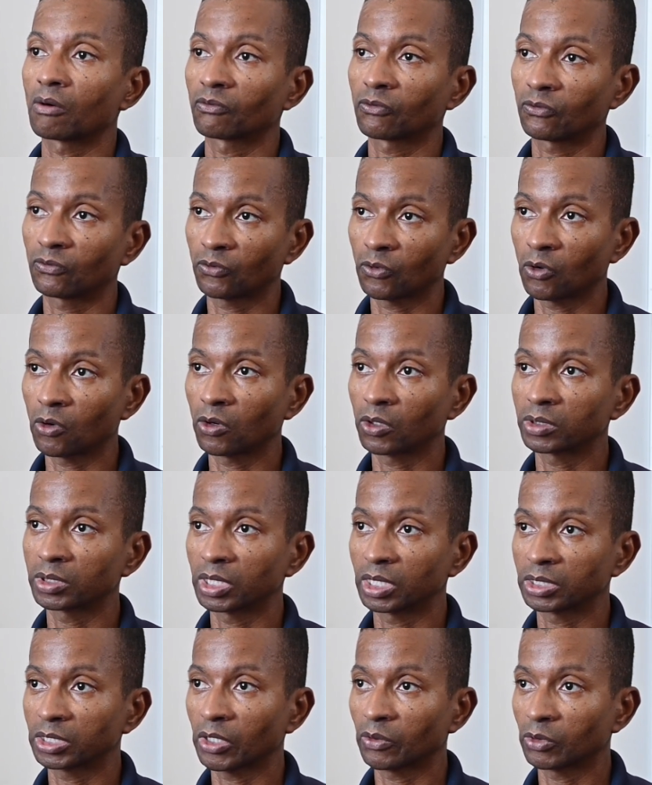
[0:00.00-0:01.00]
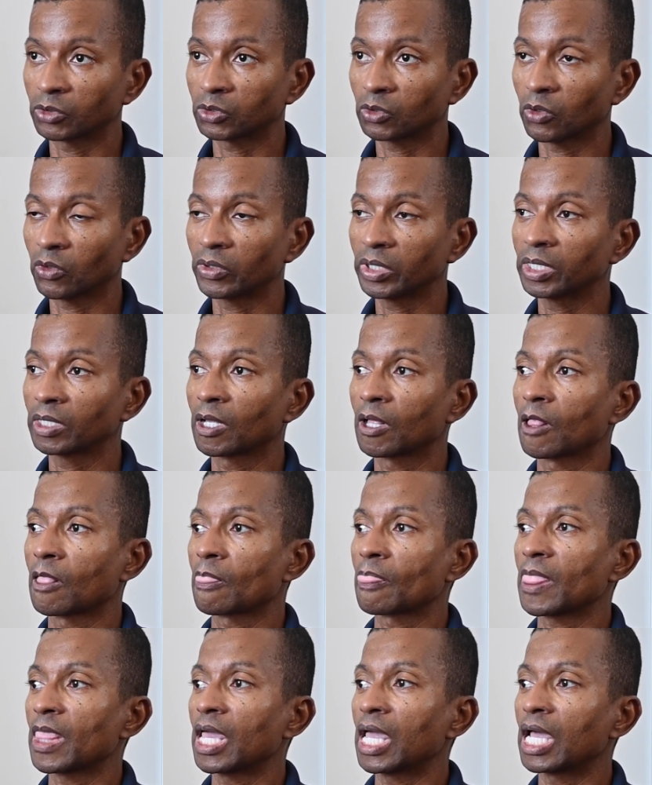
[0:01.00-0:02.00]
for the territory.
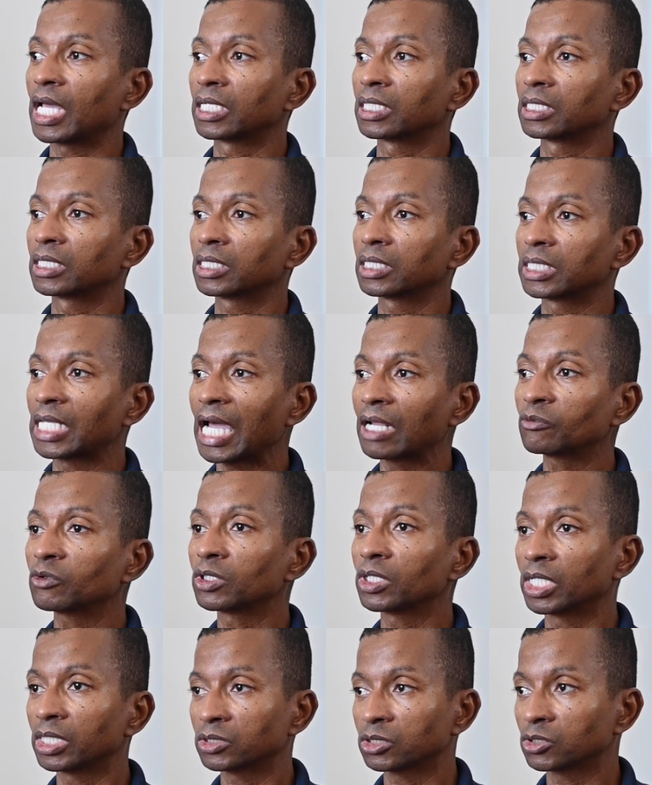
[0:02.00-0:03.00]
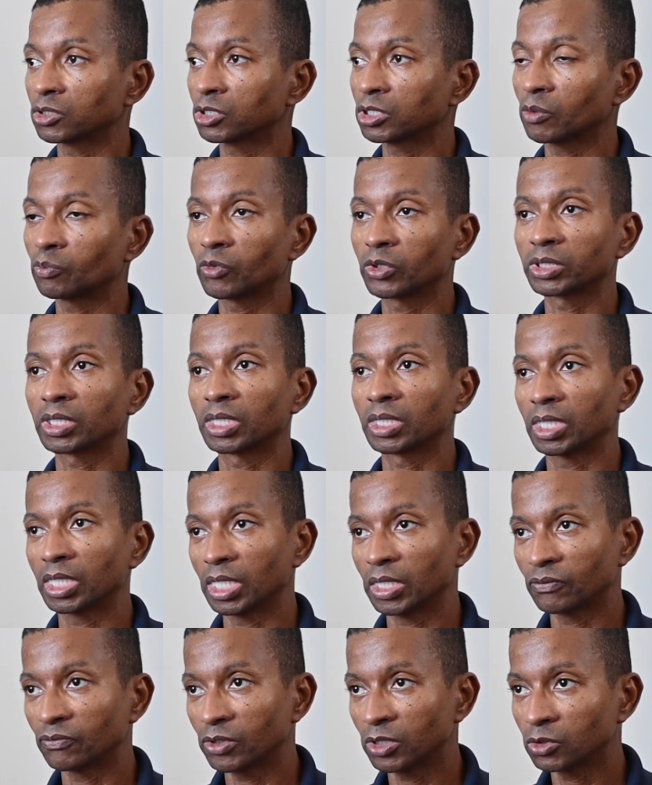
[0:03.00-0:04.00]
And that relationship with the
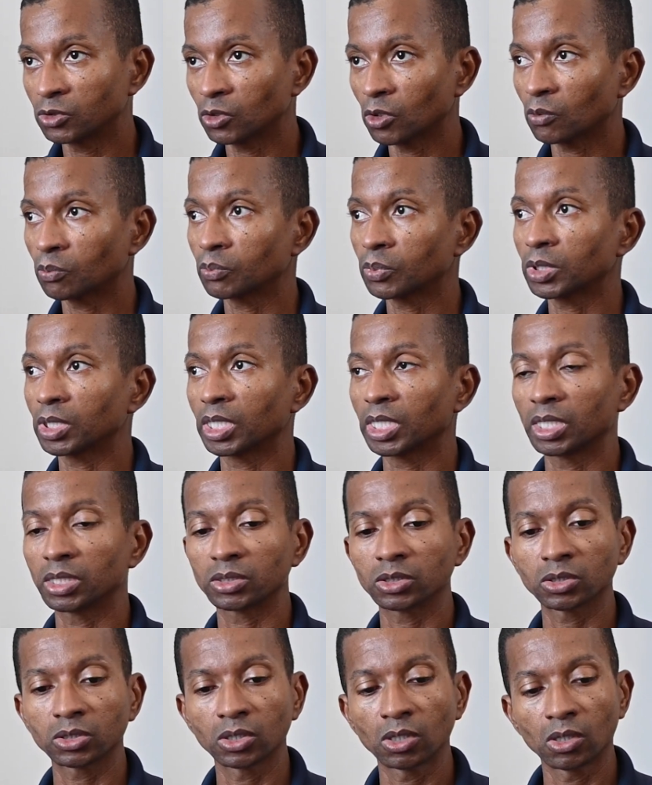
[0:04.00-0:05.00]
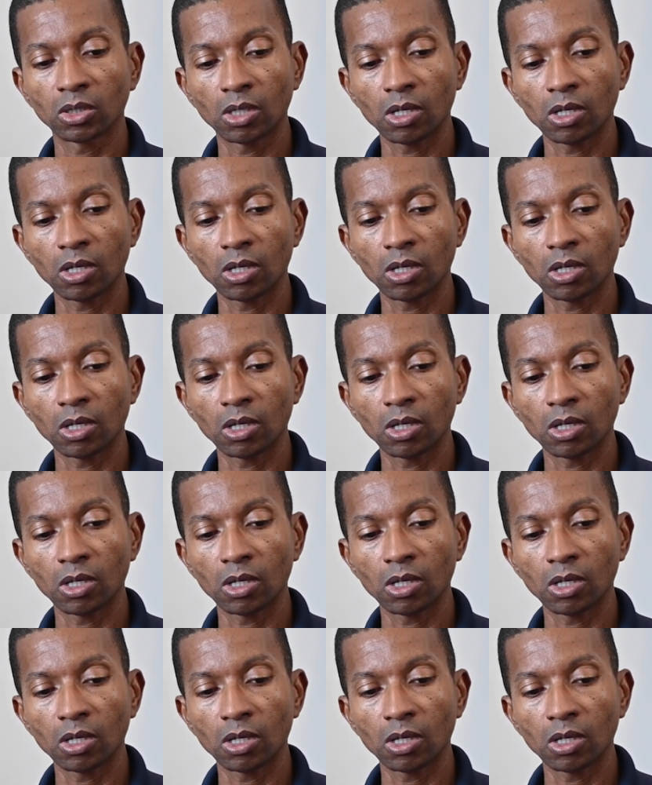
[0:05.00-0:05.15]
Navy took place